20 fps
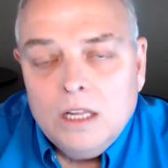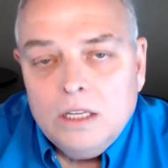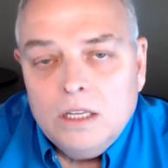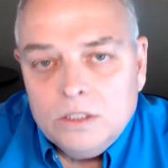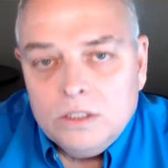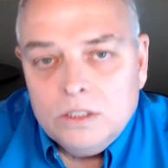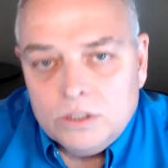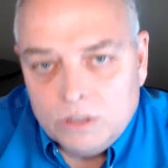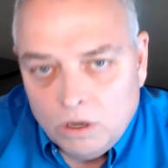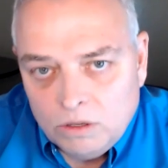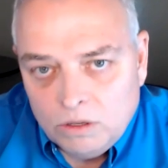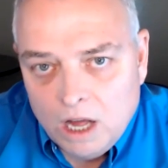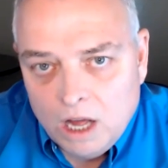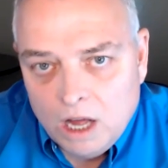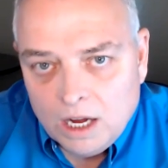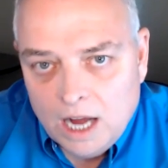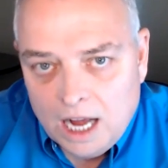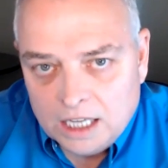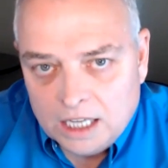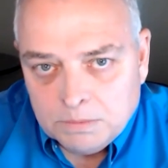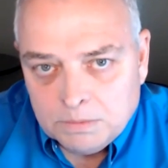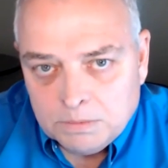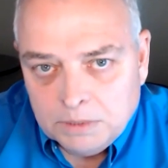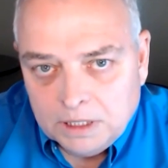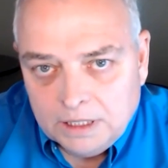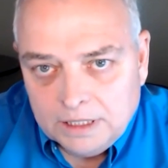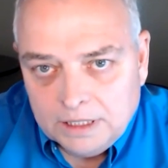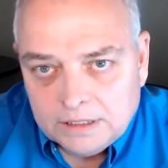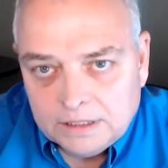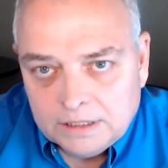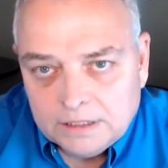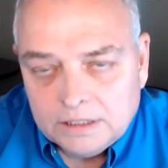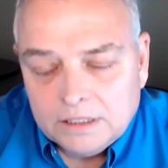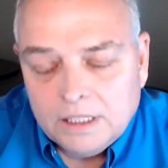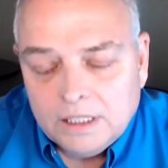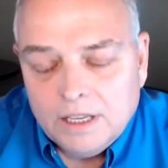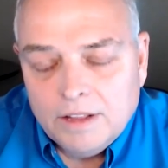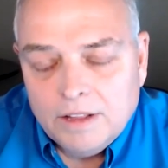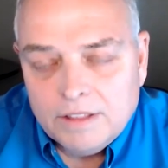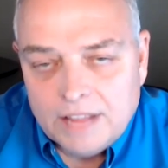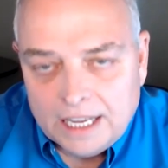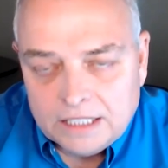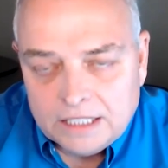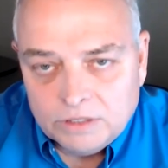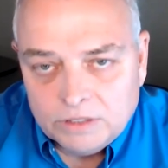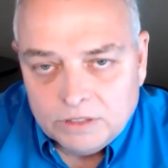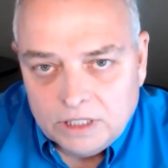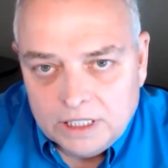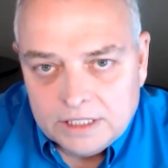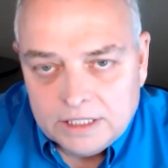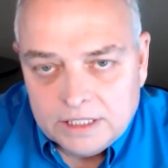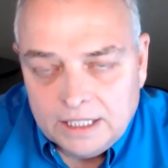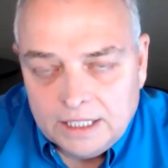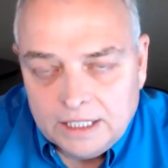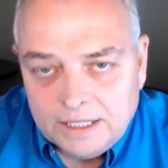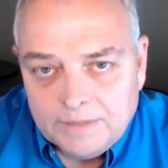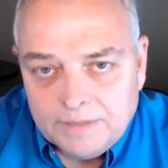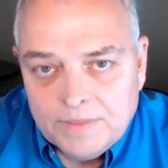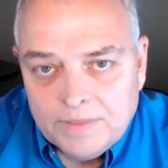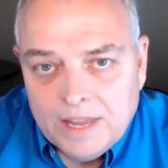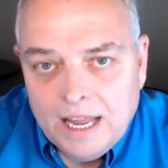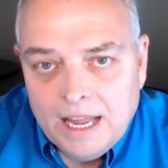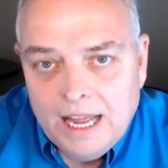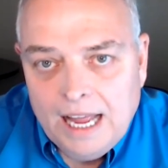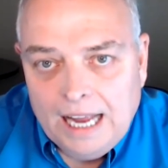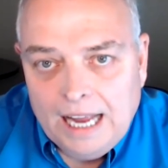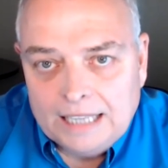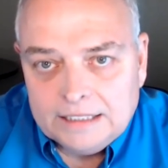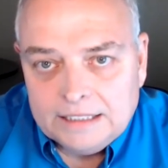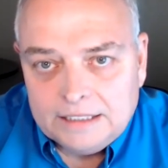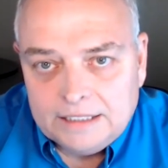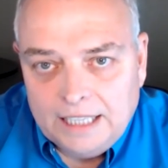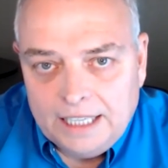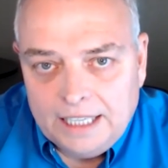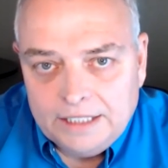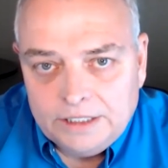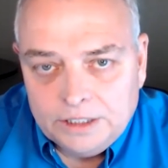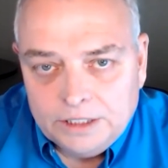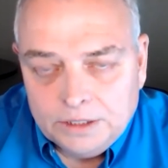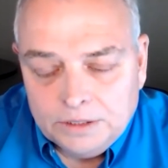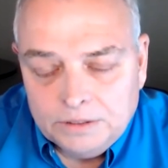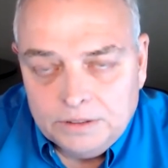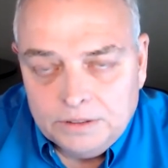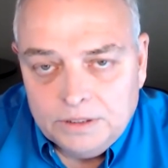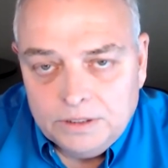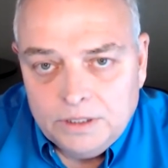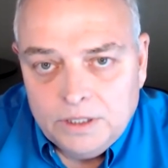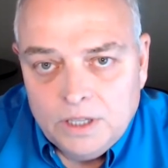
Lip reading: So long, hospitalists. Thanks for listening, and stay tuned.